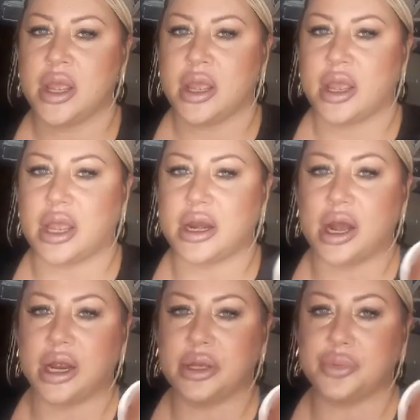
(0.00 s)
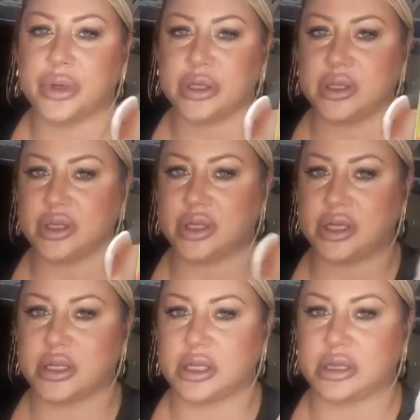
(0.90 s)
And I will
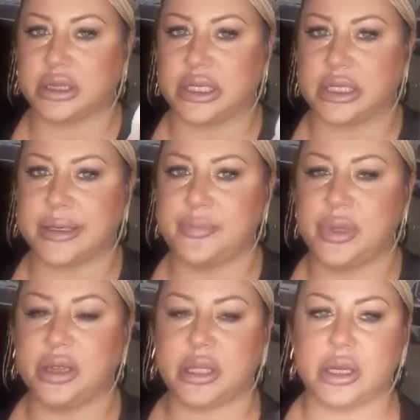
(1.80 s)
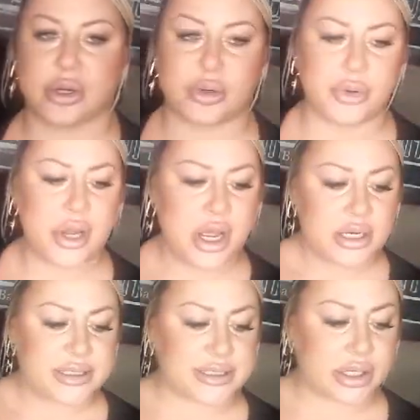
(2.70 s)
link it below.
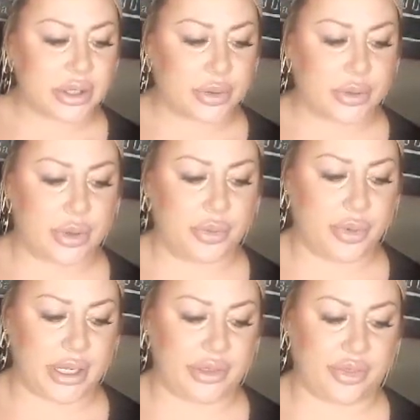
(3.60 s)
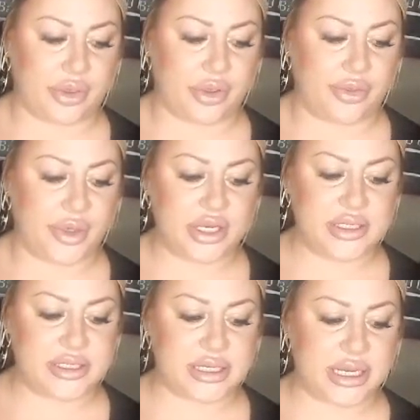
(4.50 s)
So with this,
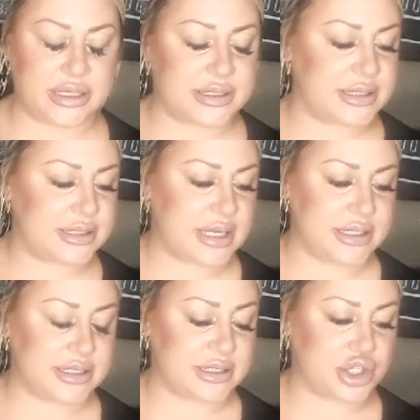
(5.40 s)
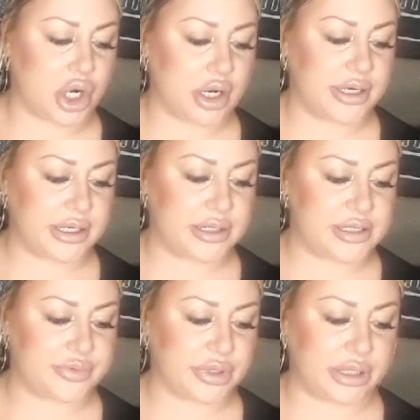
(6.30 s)
it says it targets
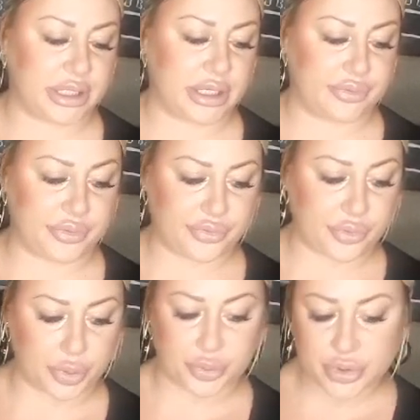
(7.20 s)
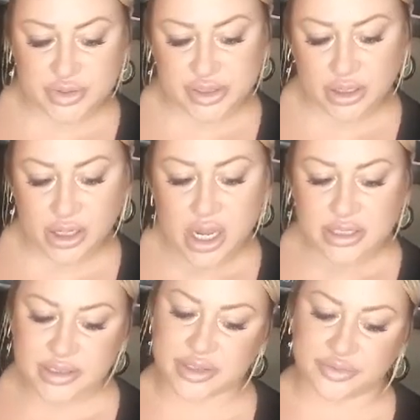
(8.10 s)
relief for bruising,
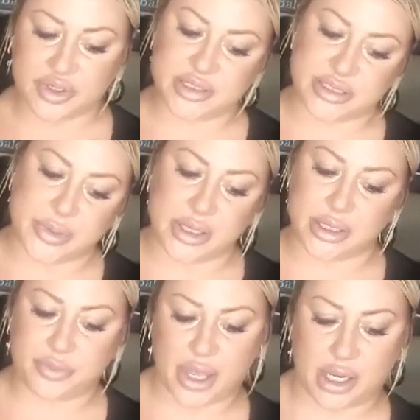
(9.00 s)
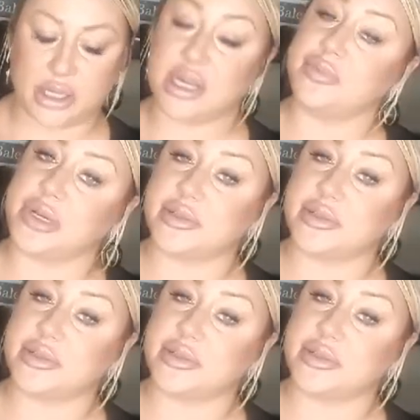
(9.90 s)
stiffness, swelling, pain, and muscle